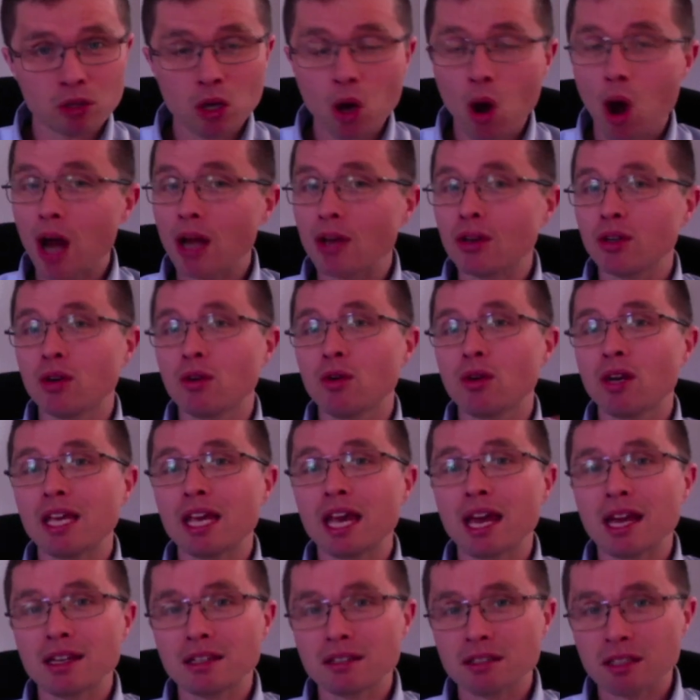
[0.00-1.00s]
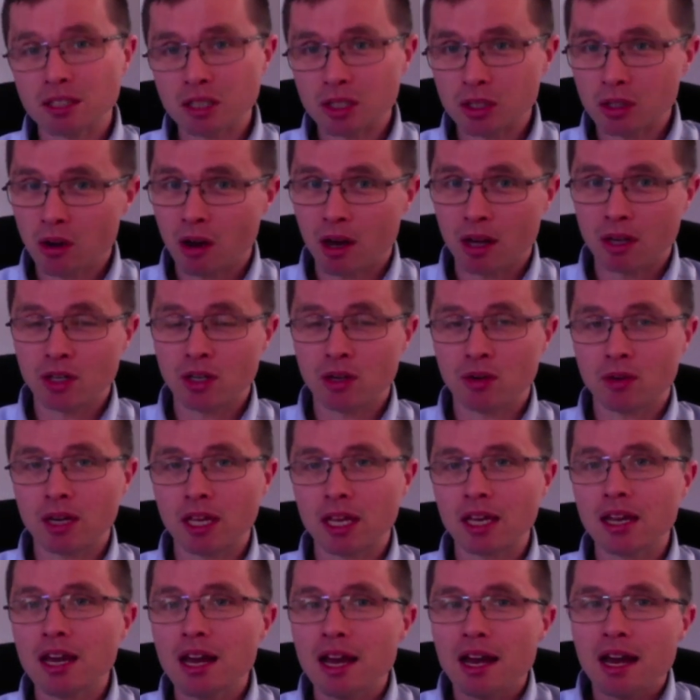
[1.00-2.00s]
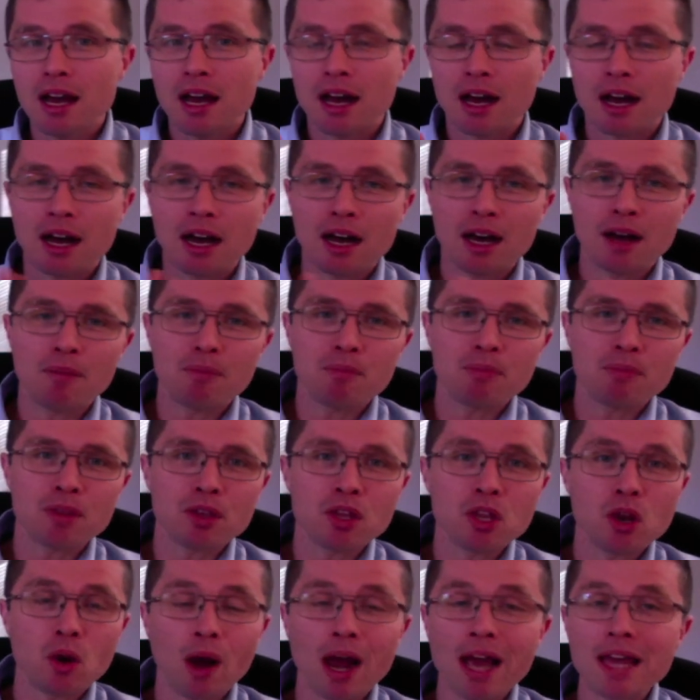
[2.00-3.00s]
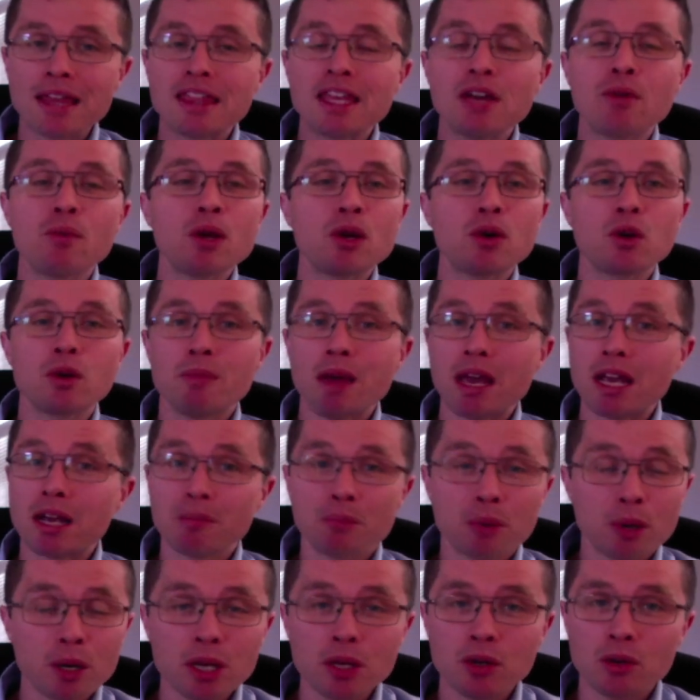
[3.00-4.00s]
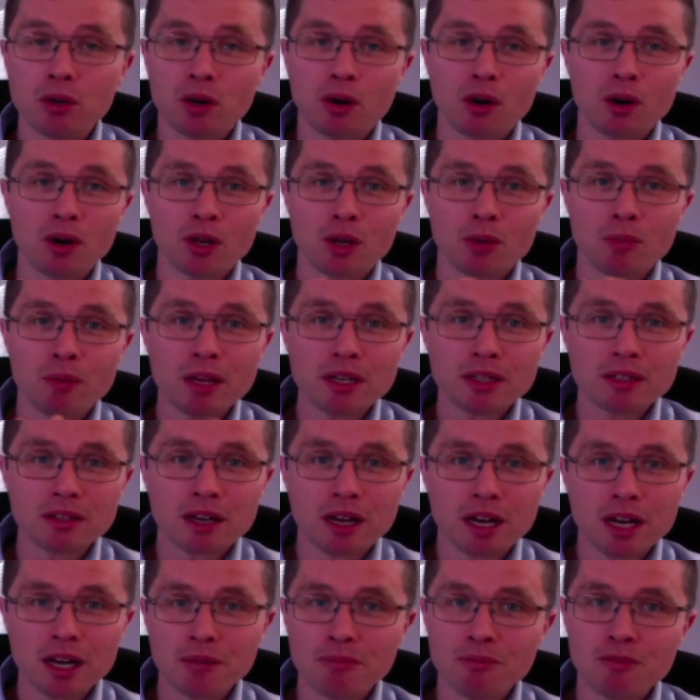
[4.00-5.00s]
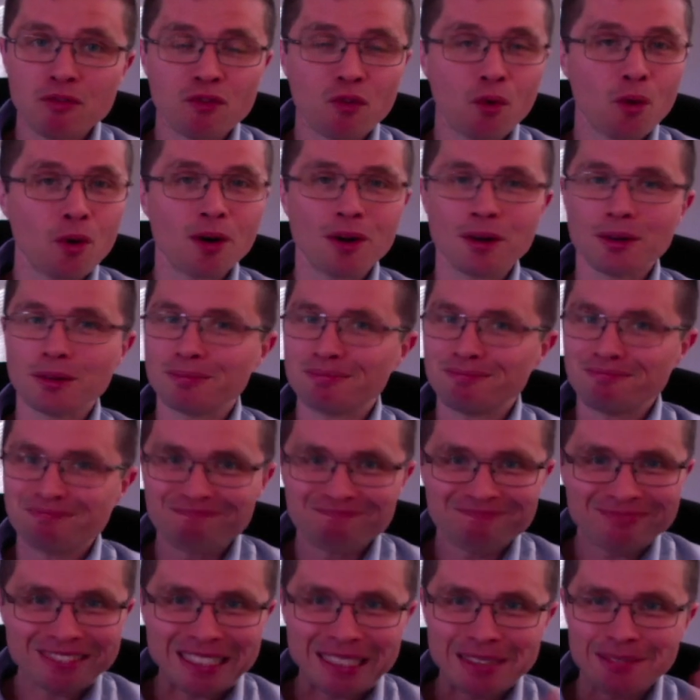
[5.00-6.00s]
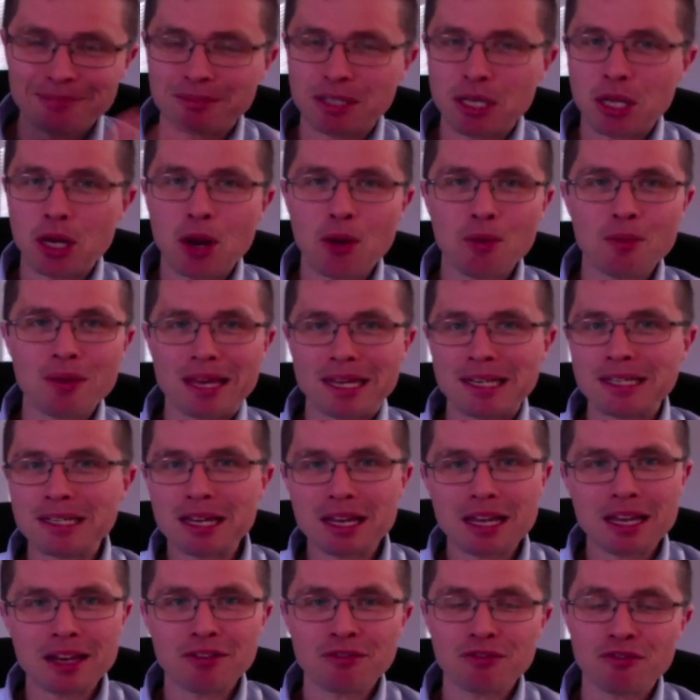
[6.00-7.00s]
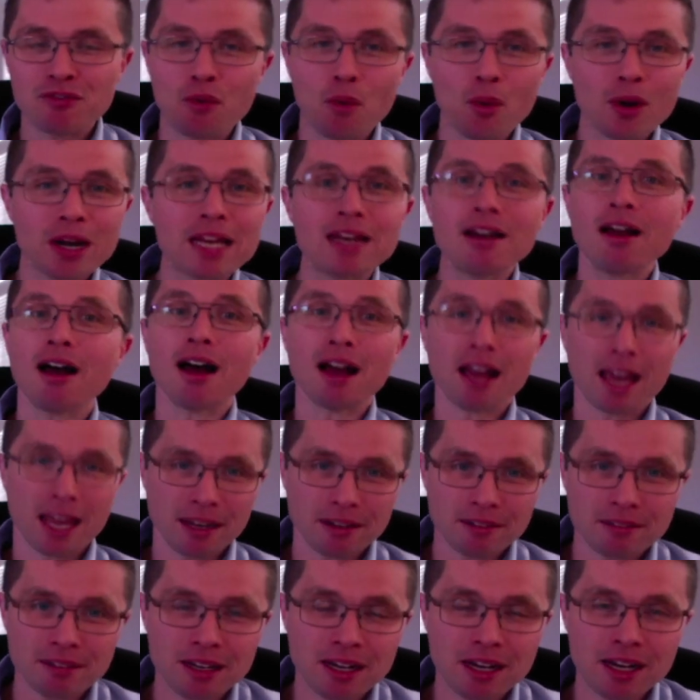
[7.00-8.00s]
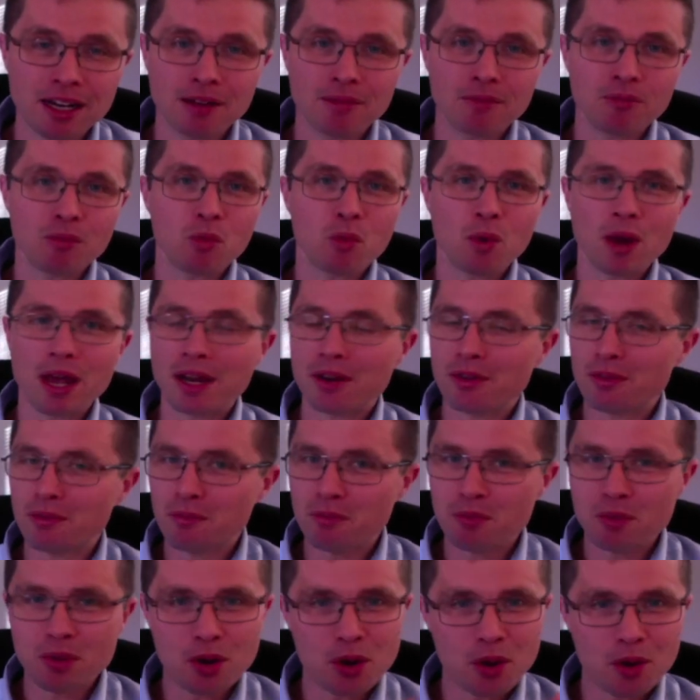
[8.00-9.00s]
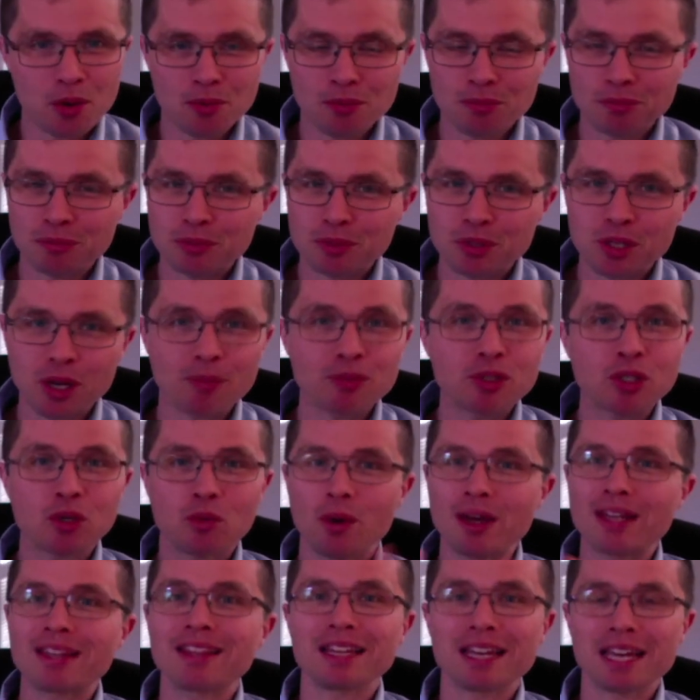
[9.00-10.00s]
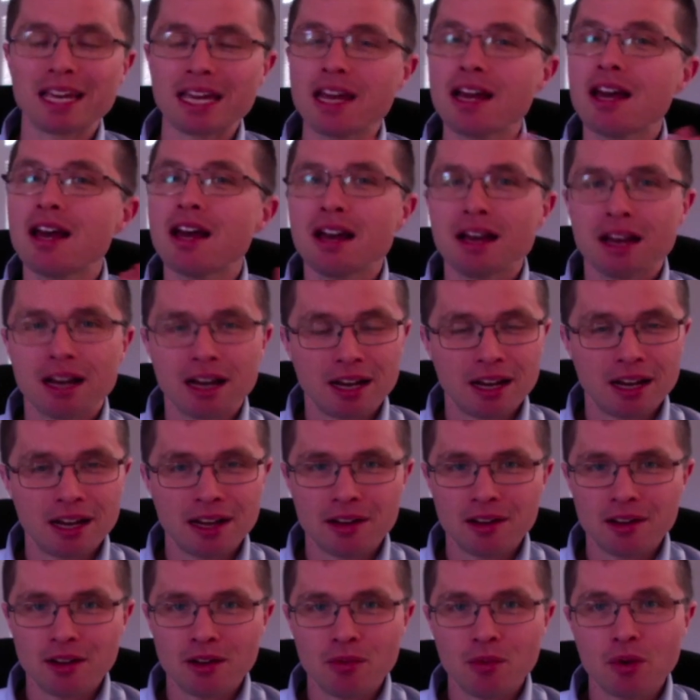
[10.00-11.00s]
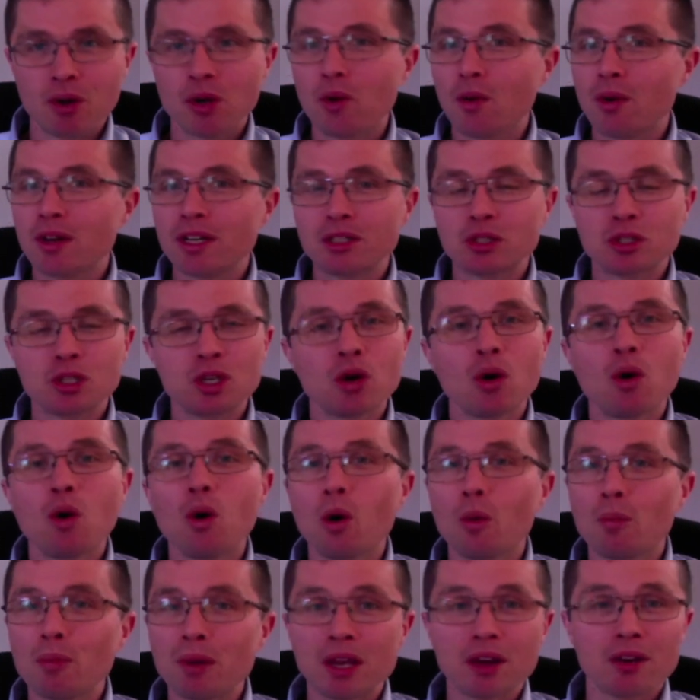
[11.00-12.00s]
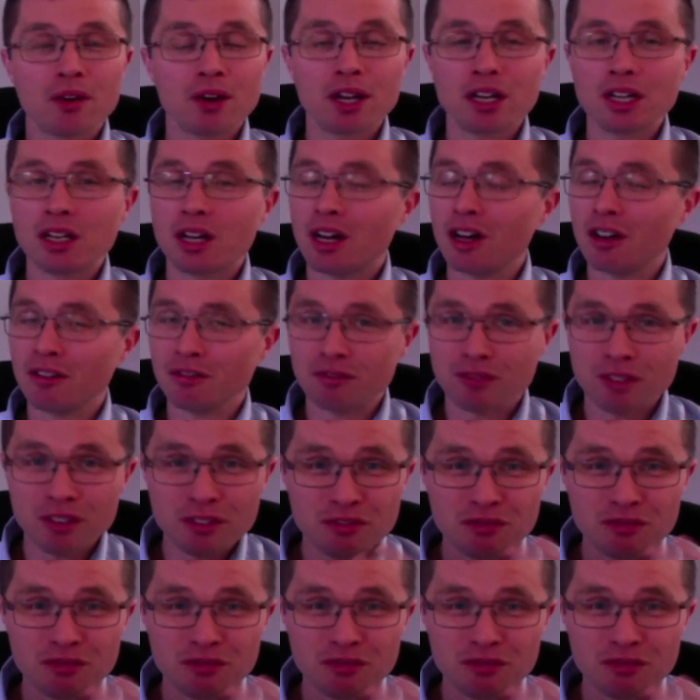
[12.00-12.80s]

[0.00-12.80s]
continuity and discontinuity. I think we could make a pretty good argument for ending in 49, when subsequently we're going to see a whole period of